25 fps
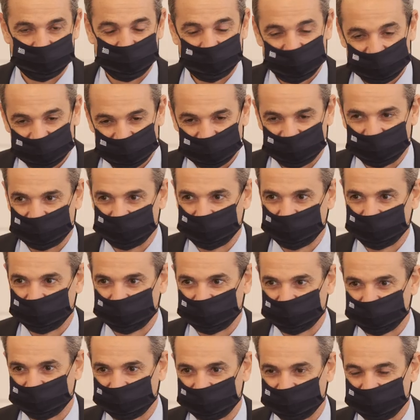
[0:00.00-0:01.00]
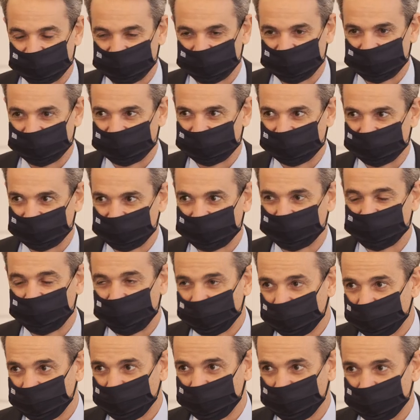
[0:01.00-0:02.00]
building upon the
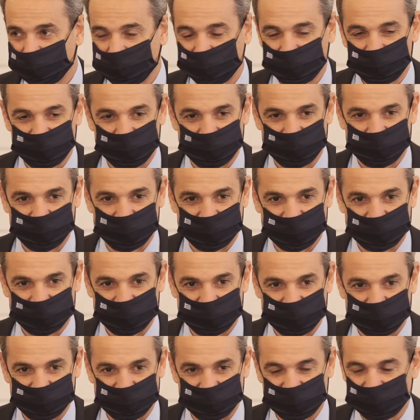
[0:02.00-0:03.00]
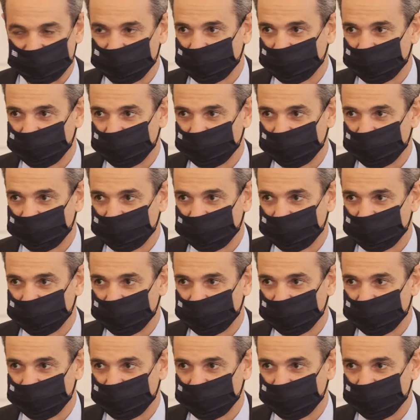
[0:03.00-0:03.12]
very good work that